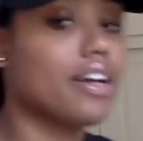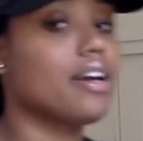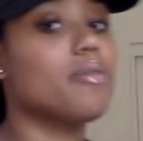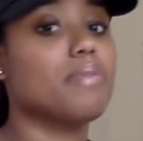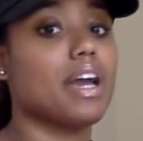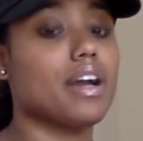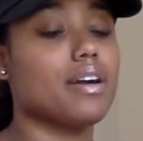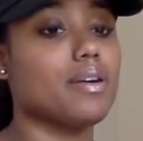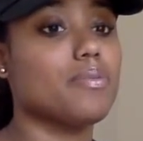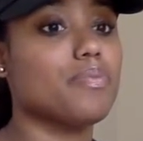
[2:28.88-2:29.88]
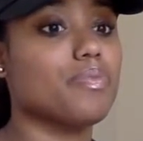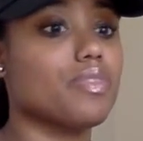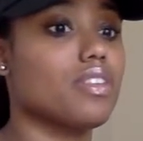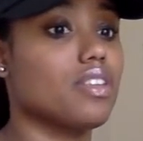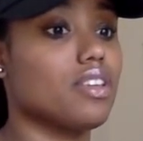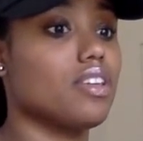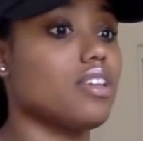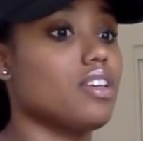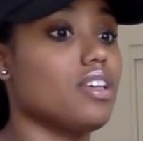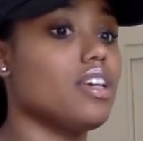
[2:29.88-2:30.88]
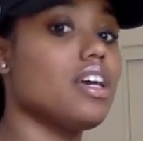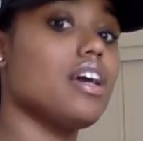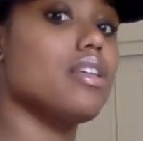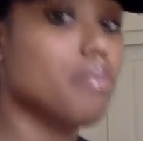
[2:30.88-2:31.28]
then come back up, and then